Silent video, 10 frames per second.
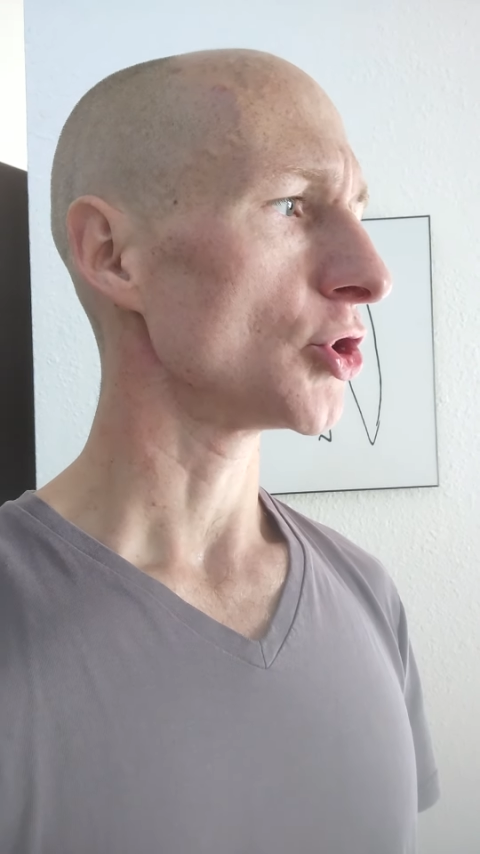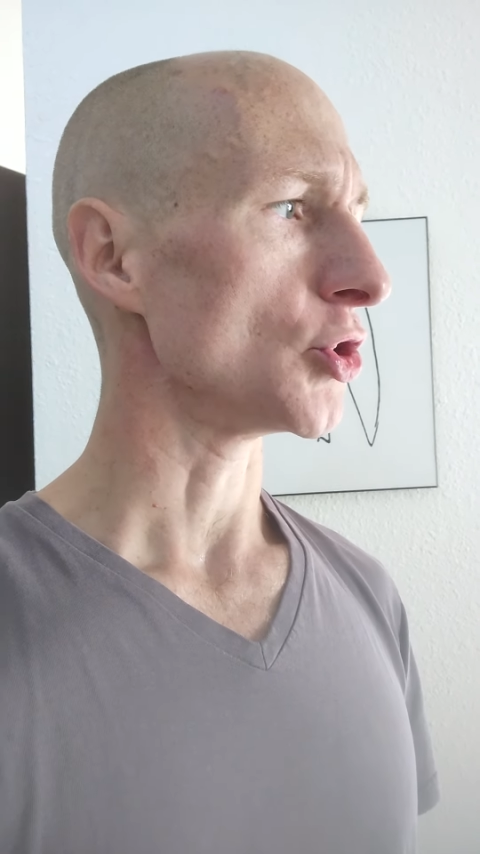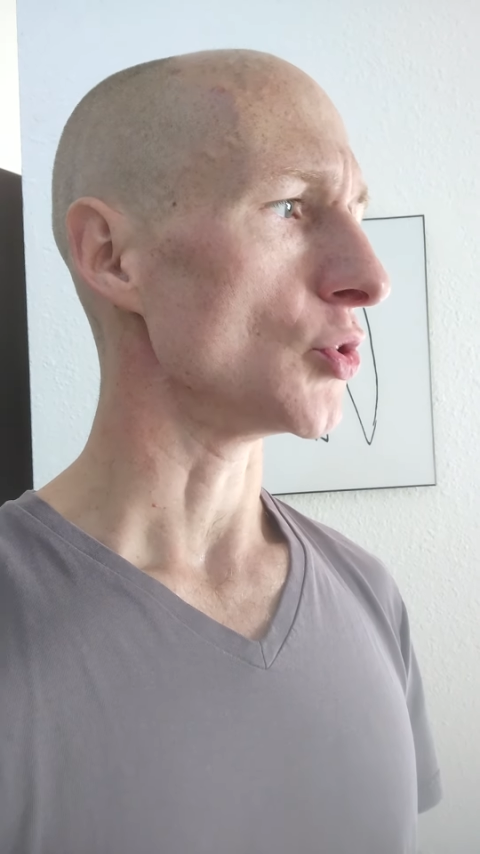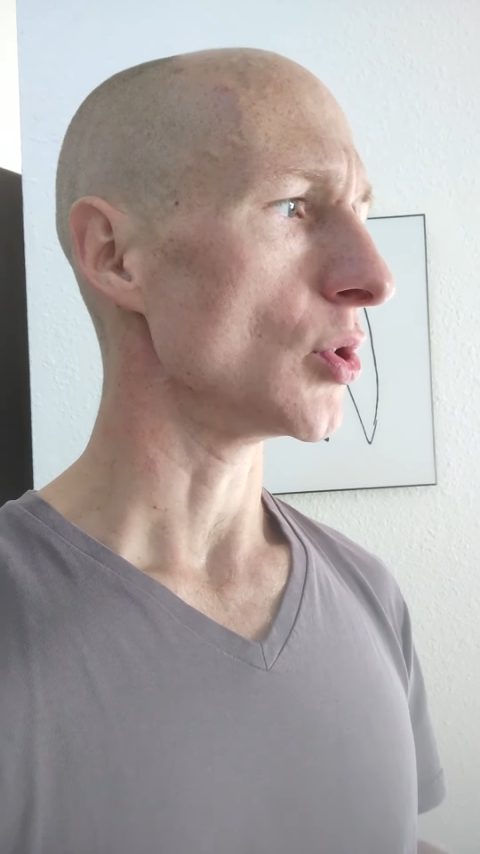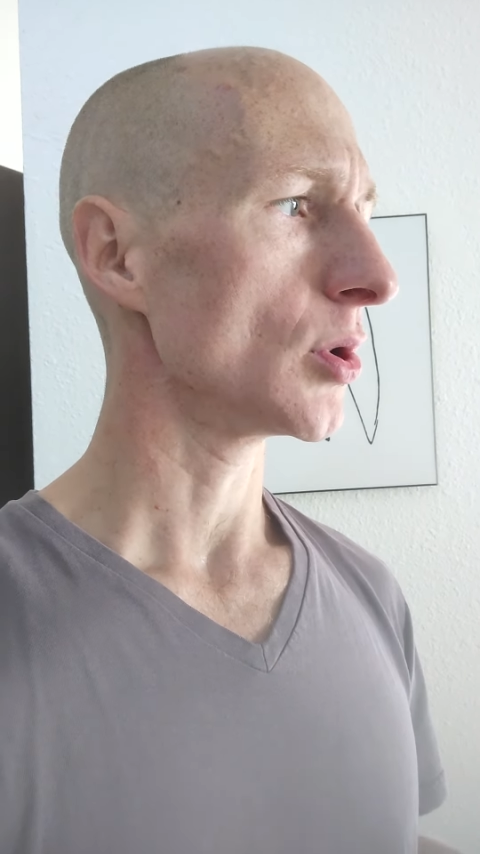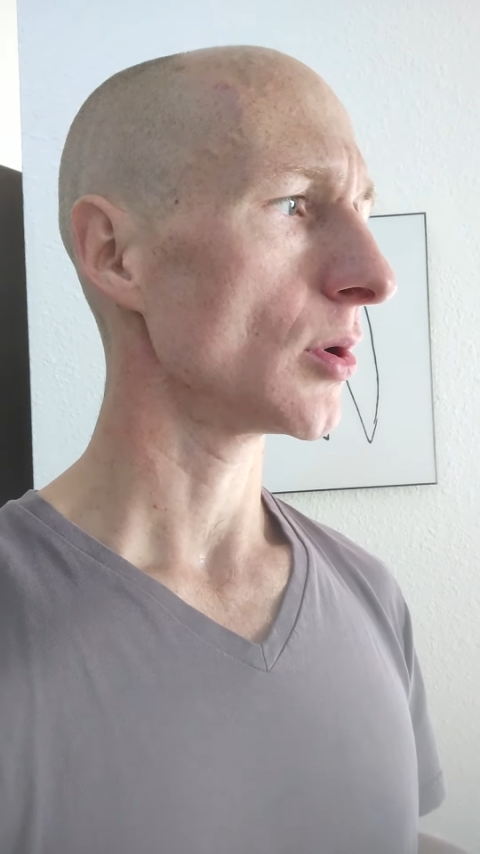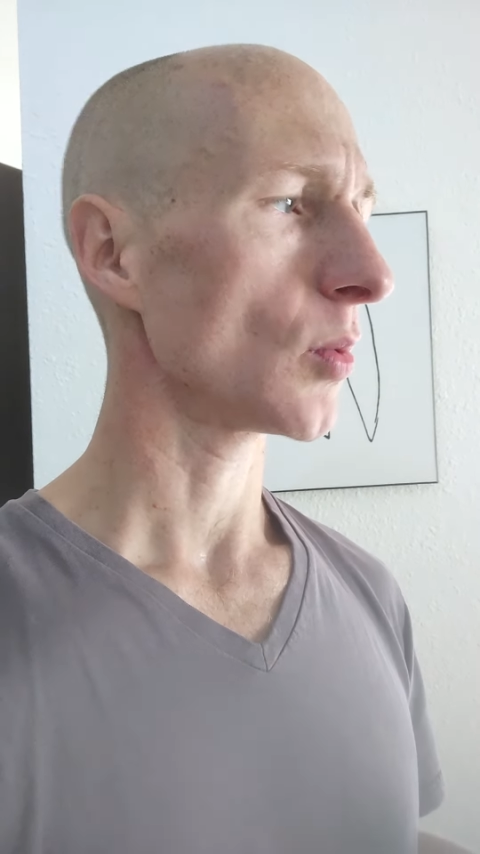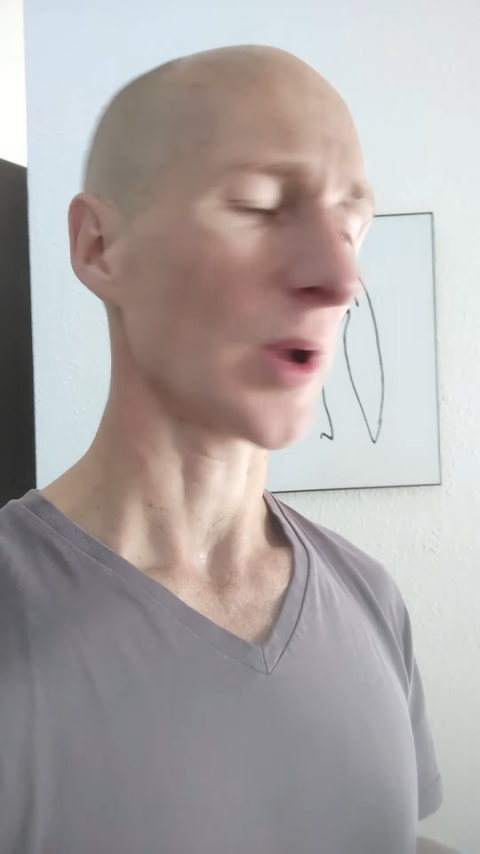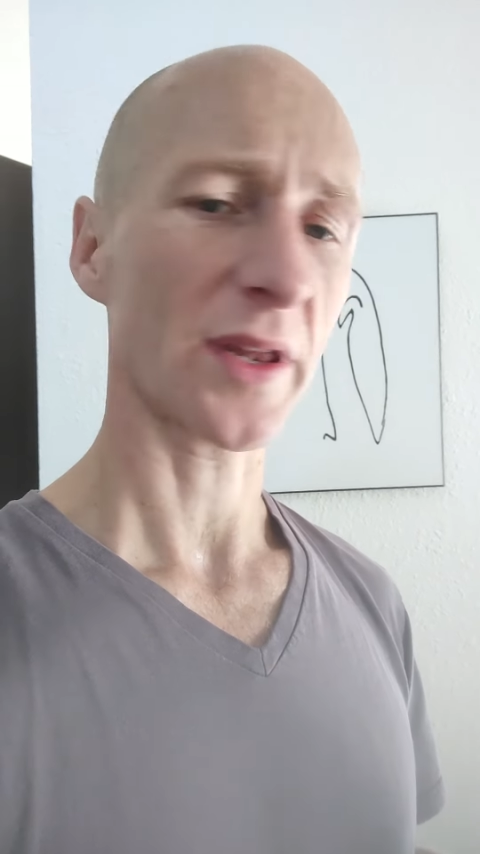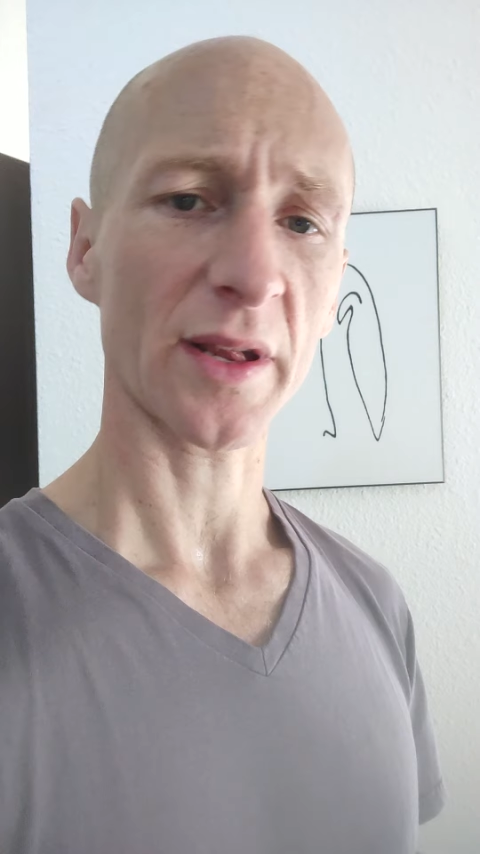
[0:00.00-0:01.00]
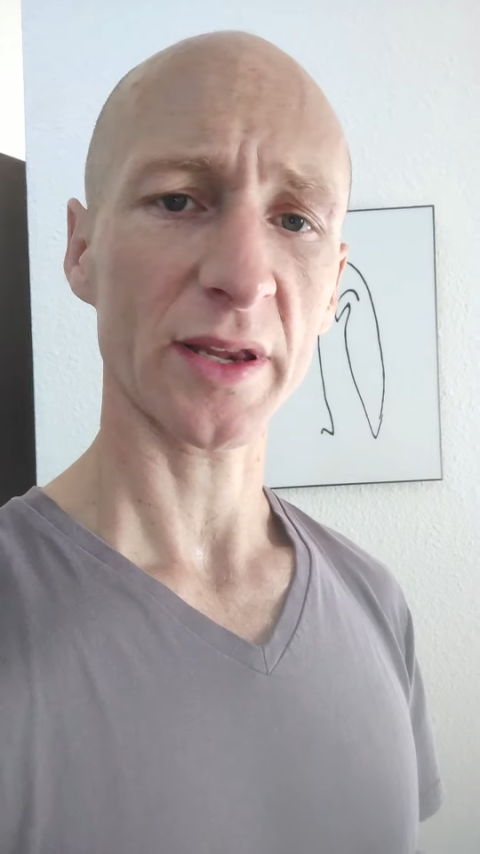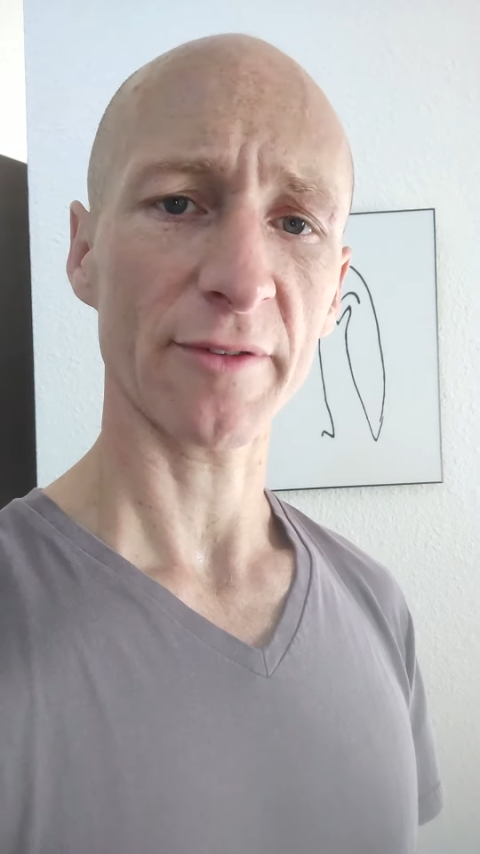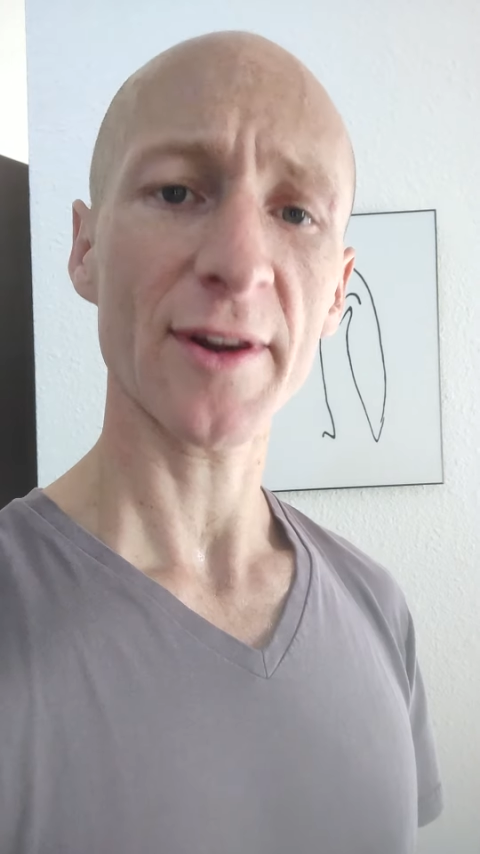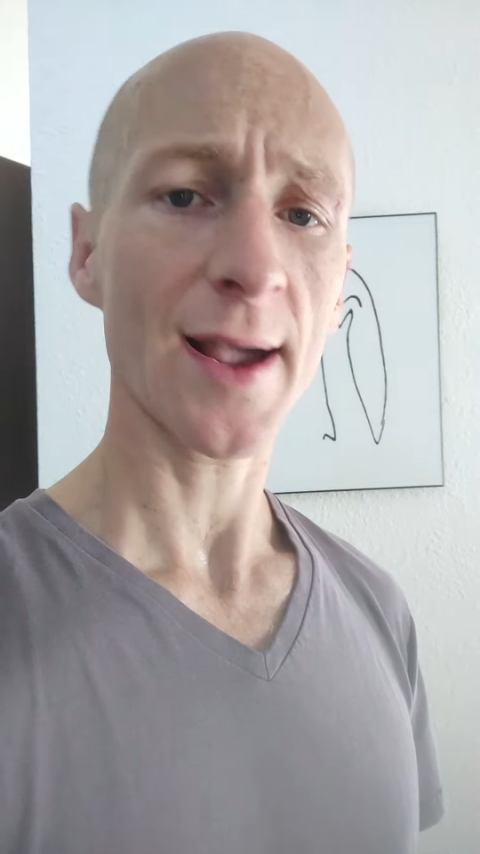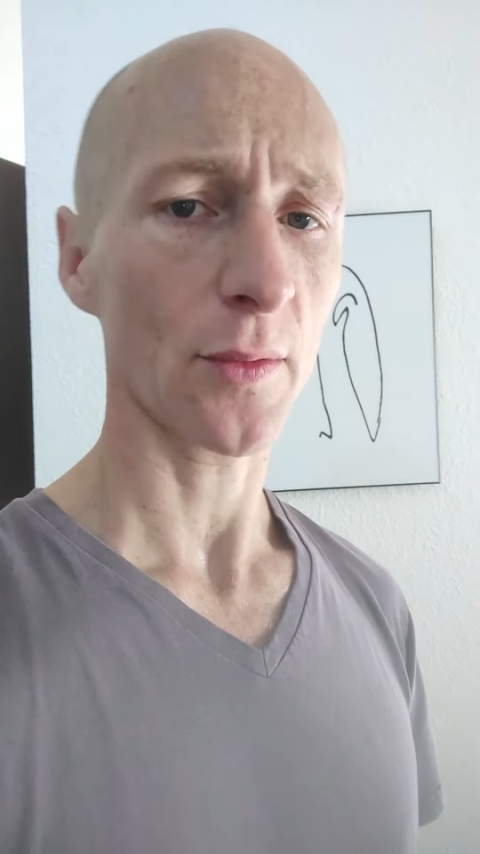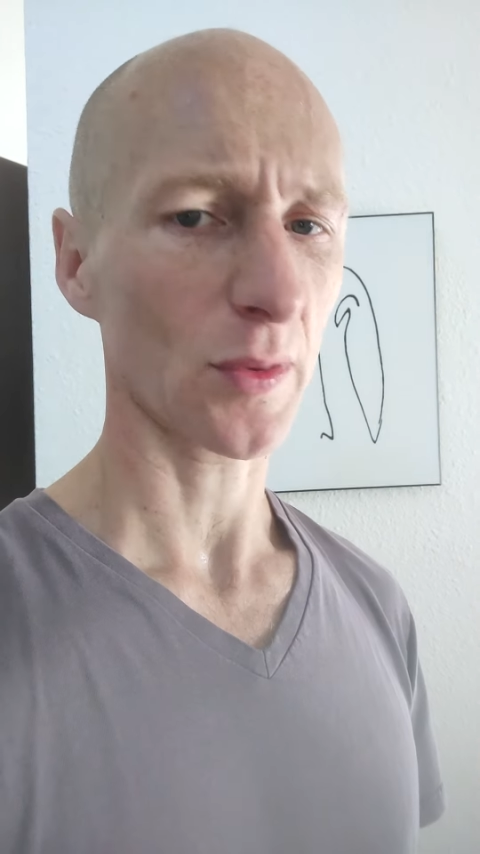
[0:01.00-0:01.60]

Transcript: to 160 flat.